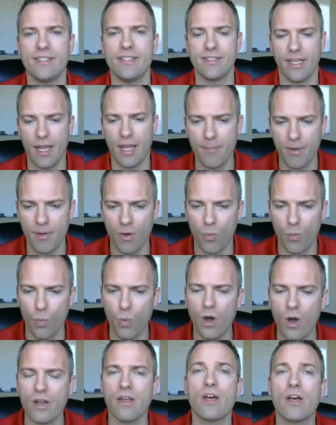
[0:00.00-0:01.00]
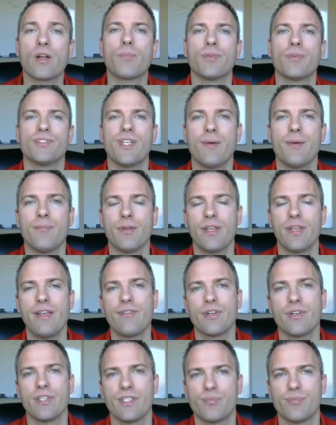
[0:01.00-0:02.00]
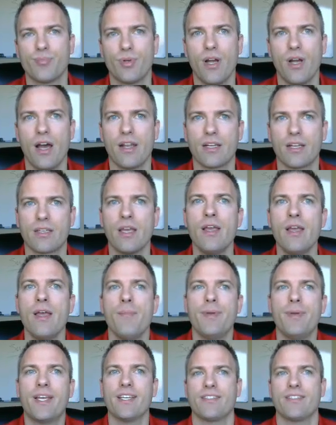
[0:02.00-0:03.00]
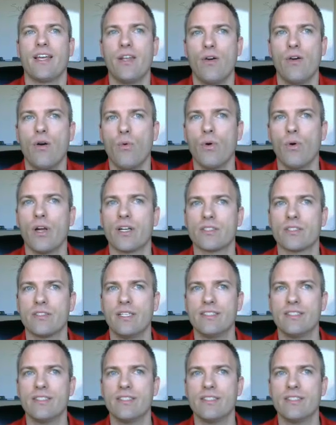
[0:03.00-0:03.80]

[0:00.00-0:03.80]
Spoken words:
He said, I'm a 100% believer in this product because I know it works.